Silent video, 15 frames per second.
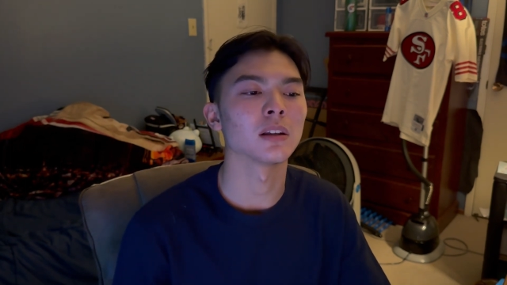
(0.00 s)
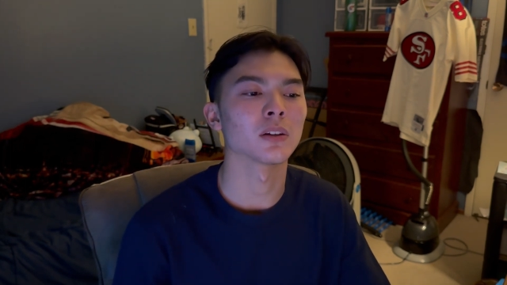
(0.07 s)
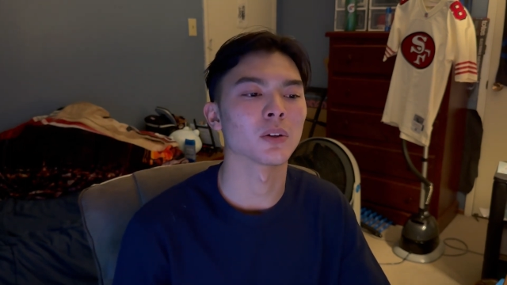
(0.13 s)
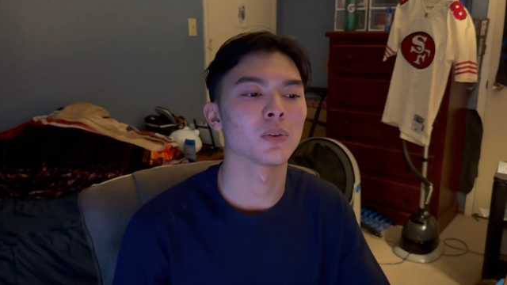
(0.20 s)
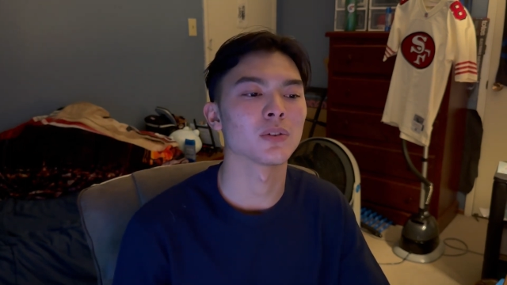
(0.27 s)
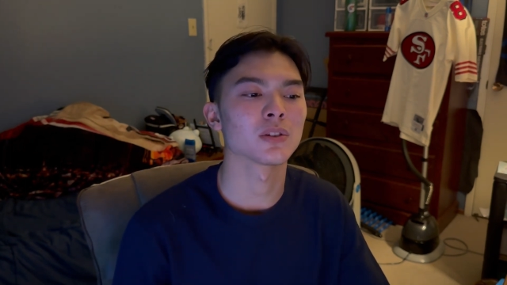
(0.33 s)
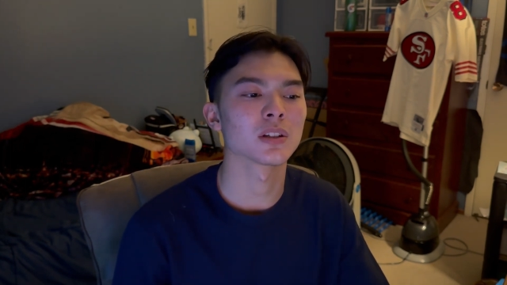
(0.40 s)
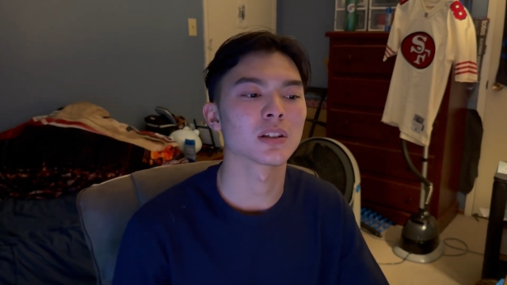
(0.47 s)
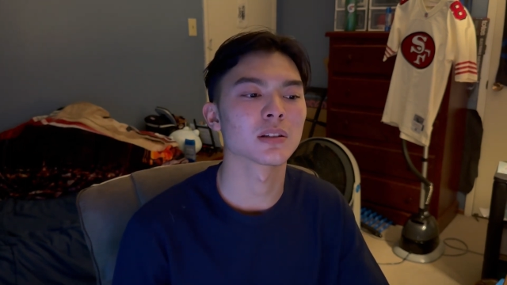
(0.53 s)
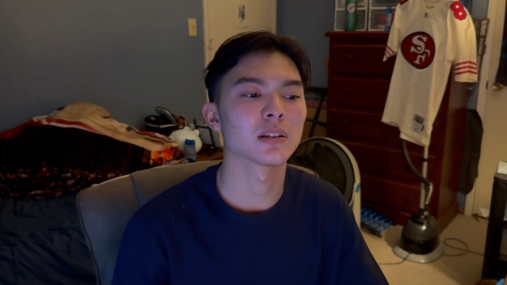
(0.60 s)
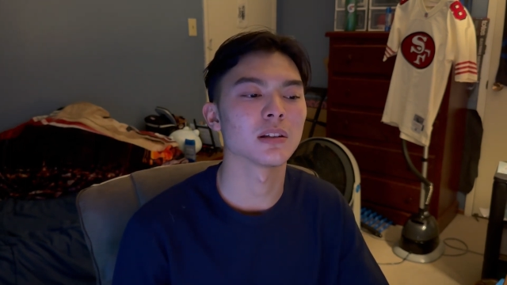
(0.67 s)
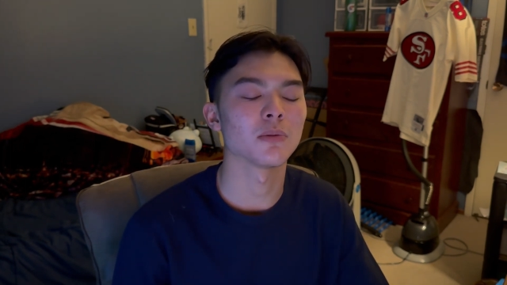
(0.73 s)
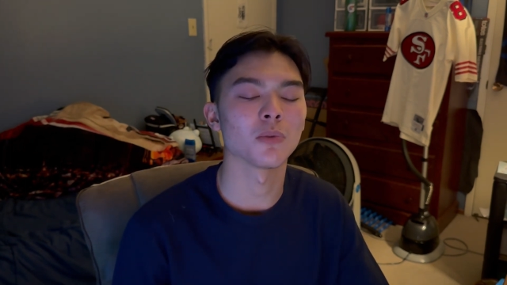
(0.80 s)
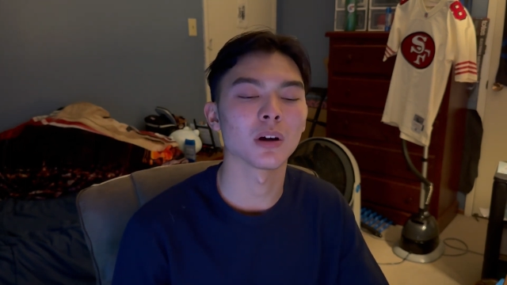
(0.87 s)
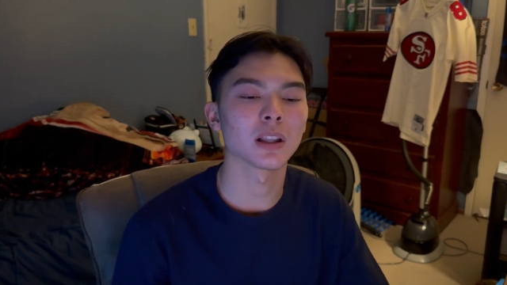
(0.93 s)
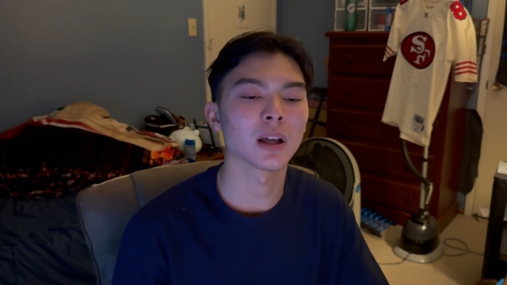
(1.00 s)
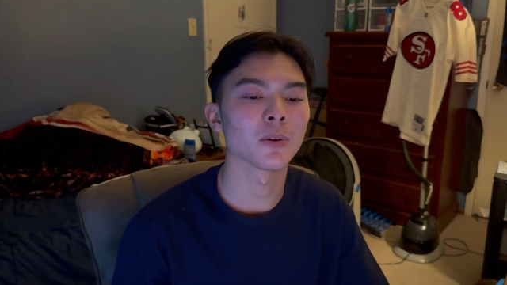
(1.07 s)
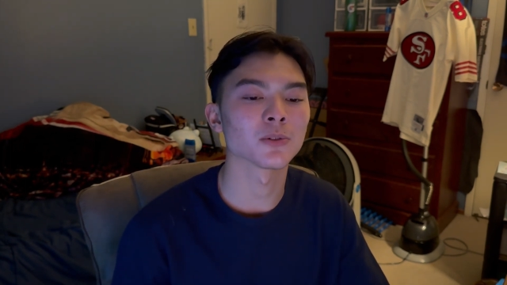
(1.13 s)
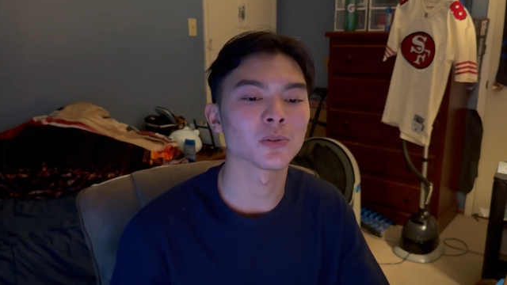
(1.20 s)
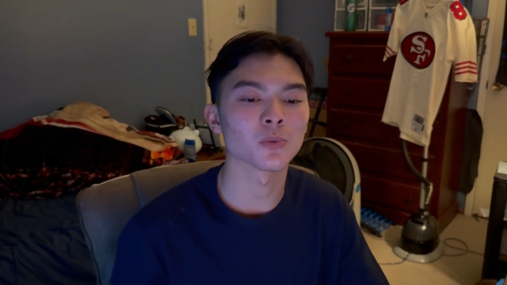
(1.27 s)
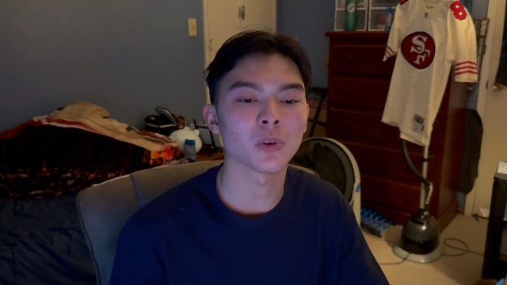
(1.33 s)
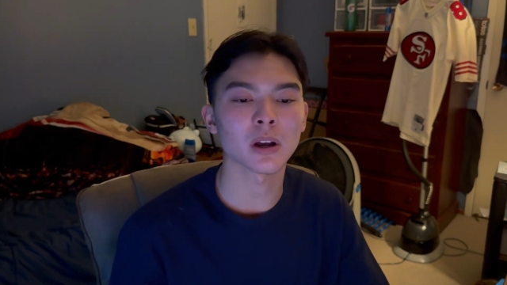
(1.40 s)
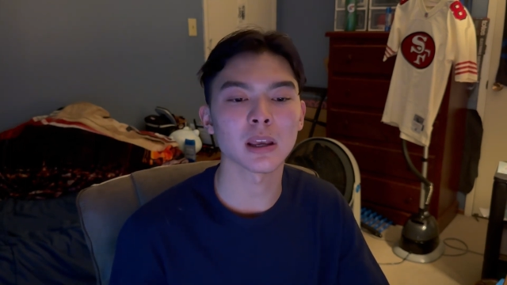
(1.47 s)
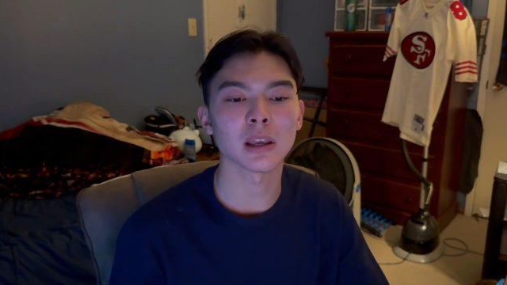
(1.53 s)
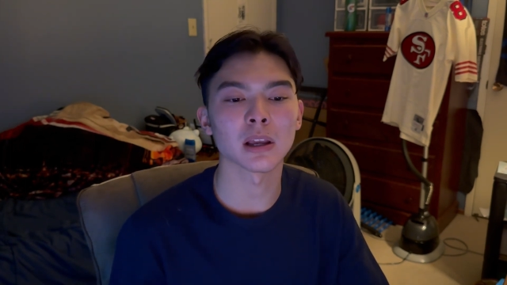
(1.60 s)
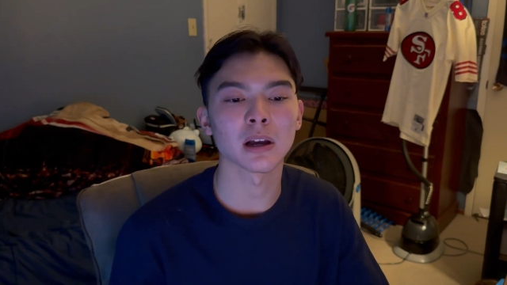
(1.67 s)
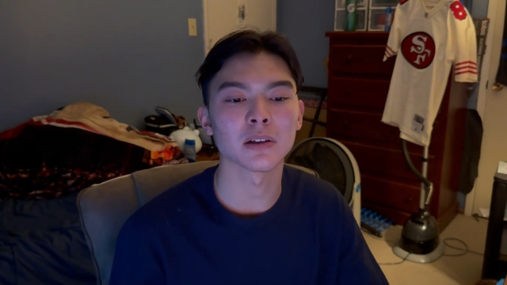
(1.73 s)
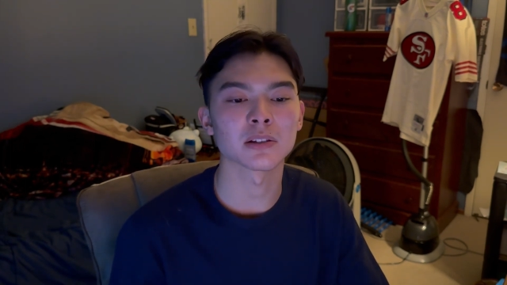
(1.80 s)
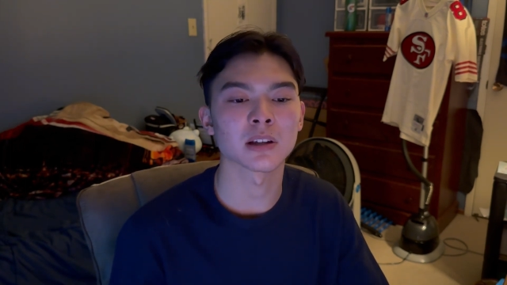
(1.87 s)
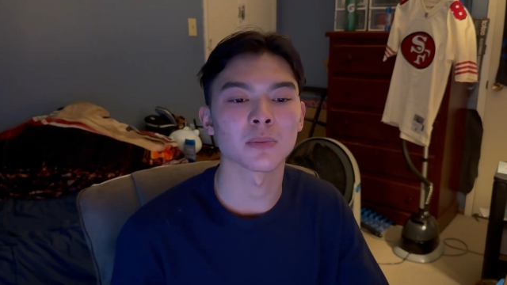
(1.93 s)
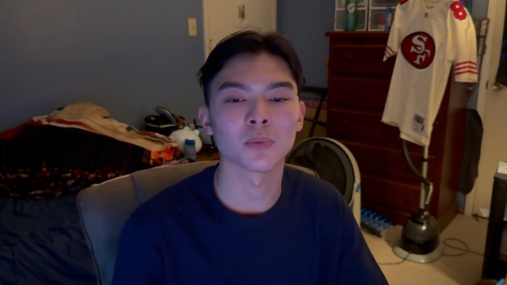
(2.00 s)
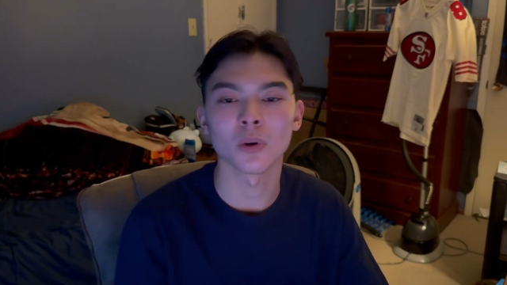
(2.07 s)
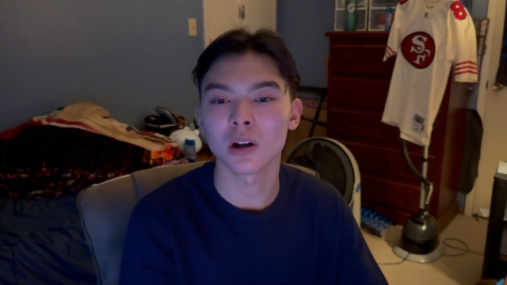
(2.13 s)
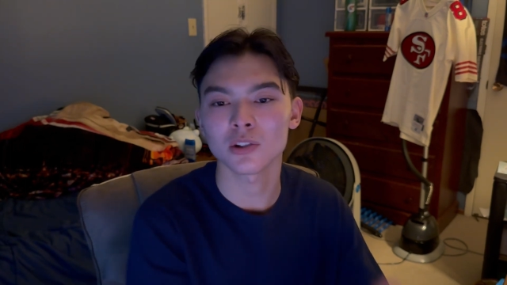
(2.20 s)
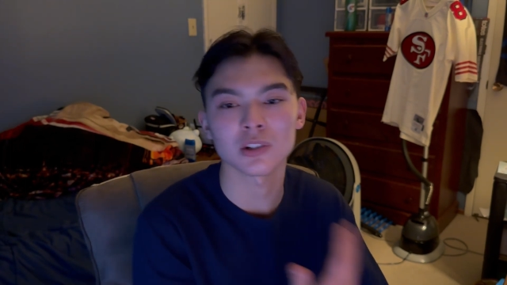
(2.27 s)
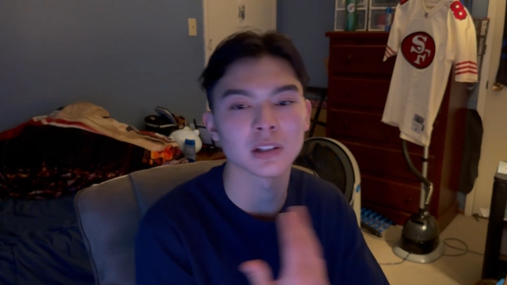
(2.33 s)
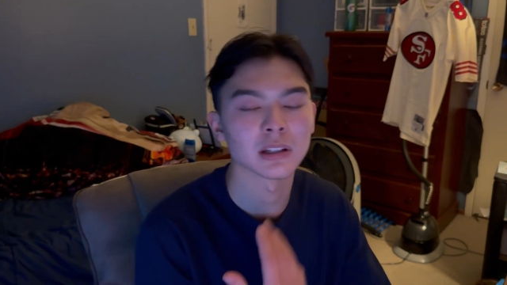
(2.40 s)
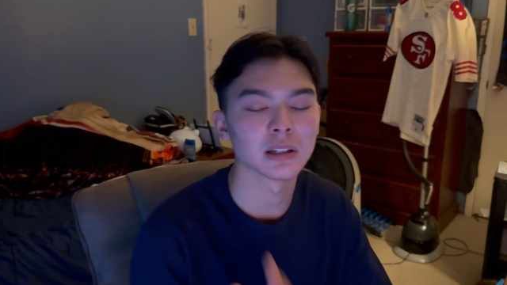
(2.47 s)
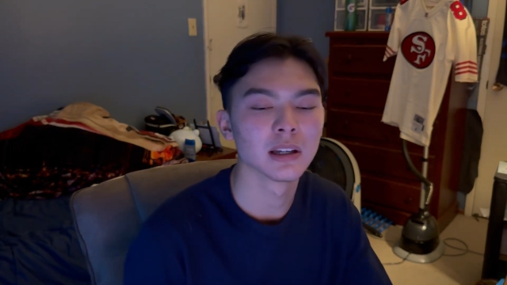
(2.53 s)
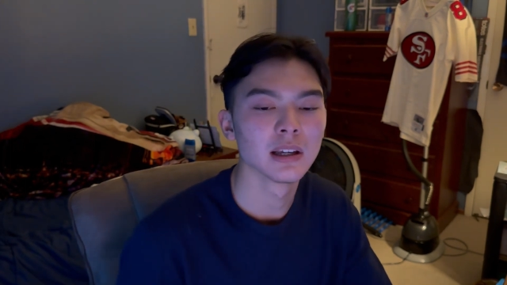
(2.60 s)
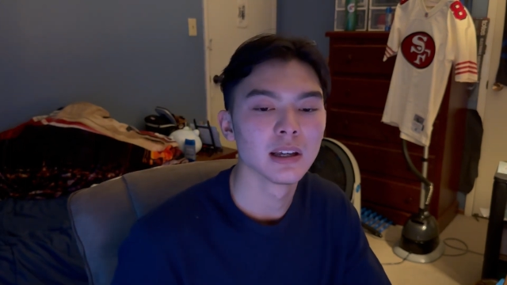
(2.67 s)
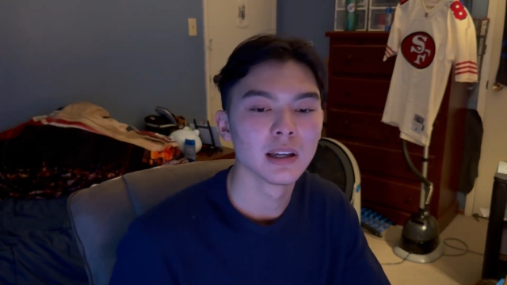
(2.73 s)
You know, it's just while I was away, you guys kept watching it.